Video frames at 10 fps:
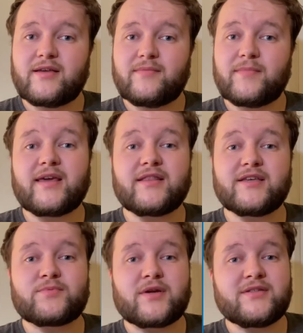making this
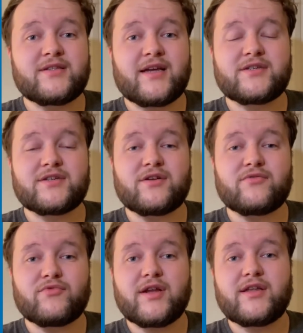presentation
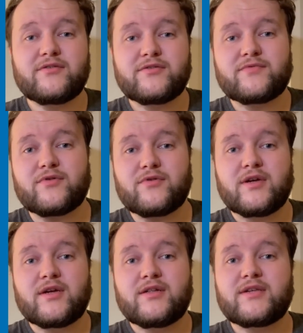really useful
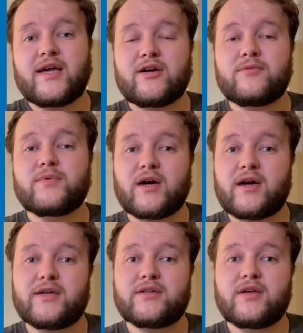to help
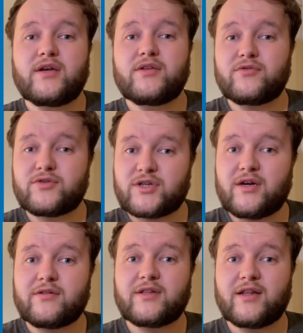guide your
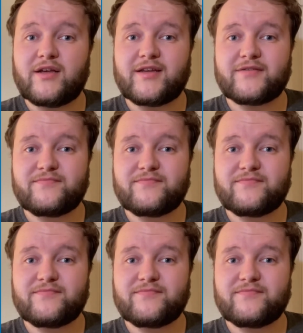child's learning.